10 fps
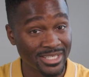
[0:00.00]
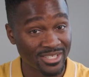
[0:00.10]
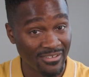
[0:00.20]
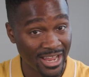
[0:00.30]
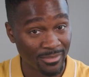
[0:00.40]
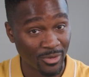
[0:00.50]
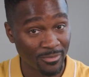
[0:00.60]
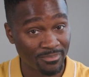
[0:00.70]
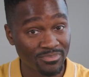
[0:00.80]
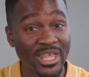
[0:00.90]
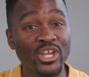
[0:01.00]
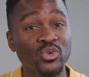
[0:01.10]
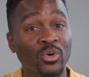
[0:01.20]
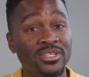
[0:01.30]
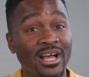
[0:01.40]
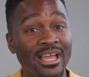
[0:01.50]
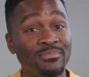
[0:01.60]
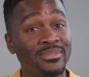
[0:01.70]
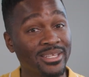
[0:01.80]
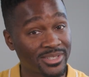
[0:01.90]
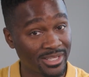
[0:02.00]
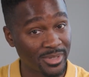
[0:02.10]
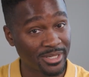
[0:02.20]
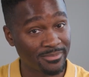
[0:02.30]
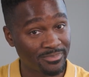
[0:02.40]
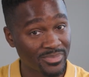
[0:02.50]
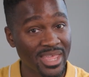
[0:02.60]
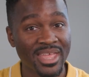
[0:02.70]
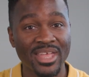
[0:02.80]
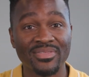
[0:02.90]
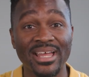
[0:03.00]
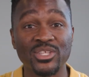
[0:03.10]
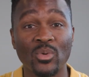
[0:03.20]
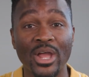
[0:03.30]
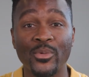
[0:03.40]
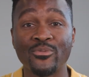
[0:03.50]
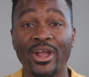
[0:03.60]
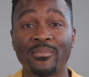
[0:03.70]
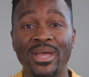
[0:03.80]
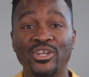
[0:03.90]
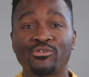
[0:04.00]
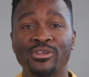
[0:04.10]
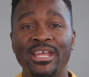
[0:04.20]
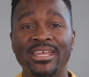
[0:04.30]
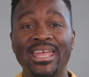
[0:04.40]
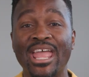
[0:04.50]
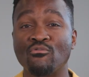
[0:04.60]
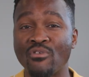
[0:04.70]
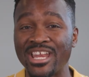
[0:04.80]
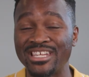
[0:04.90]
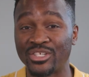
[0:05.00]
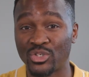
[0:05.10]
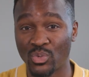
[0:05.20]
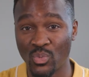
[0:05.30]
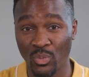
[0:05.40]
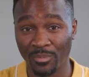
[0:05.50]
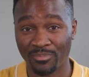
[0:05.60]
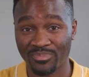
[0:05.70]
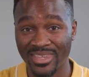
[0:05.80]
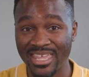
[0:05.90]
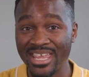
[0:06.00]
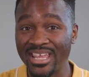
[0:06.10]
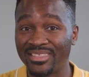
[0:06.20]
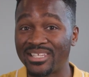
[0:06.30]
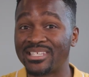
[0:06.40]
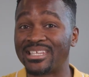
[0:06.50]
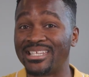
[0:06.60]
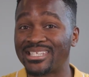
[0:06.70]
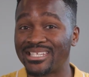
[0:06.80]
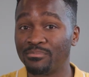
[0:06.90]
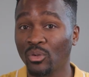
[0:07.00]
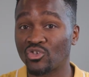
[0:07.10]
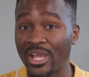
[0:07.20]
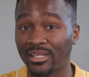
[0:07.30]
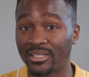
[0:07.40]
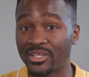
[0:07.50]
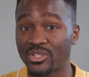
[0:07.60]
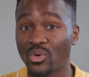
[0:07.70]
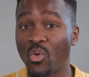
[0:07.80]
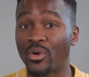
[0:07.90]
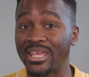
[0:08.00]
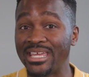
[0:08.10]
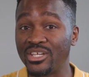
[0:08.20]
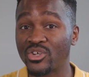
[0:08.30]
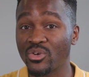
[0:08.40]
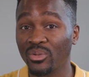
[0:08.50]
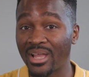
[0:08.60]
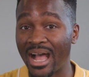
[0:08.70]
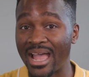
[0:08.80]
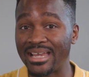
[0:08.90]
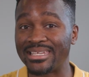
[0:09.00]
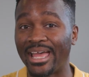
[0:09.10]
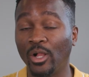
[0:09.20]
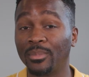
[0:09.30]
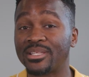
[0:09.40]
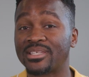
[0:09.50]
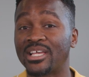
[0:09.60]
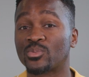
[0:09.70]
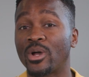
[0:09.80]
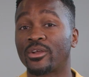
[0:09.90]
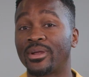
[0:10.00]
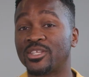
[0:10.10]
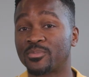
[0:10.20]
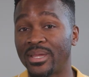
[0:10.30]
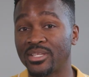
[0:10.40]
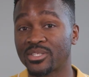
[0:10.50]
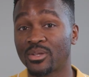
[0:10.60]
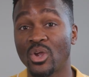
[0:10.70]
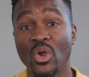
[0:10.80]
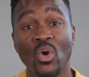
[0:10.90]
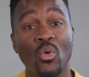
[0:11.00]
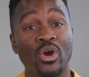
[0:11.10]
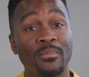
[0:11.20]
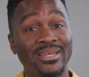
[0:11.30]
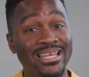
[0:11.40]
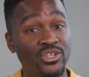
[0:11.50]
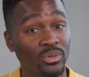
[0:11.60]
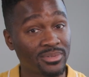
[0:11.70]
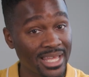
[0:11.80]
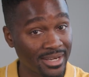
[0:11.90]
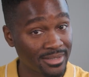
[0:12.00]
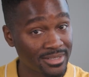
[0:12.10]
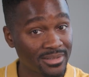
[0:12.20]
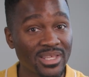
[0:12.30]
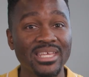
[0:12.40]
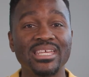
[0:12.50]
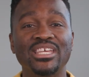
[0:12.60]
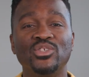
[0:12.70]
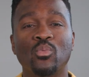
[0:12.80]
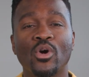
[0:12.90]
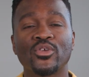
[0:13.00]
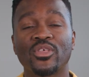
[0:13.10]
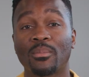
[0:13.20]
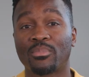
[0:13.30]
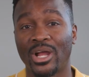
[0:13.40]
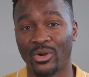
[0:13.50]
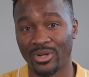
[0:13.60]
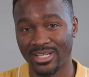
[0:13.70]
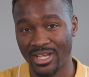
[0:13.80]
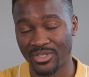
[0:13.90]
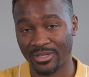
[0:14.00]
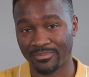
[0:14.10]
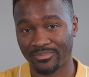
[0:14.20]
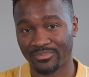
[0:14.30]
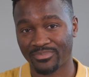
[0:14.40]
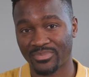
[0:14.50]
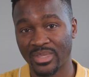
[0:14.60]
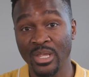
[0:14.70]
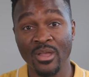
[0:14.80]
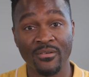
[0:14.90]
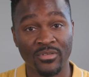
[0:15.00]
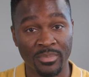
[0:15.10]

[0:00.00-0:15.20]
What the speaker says: is viable, and your time is limited. That's why we recommend creating a readiness tool. This is a simple checklist or internal guide to help assess whether a space or a potential tenant is worth prioritizing. For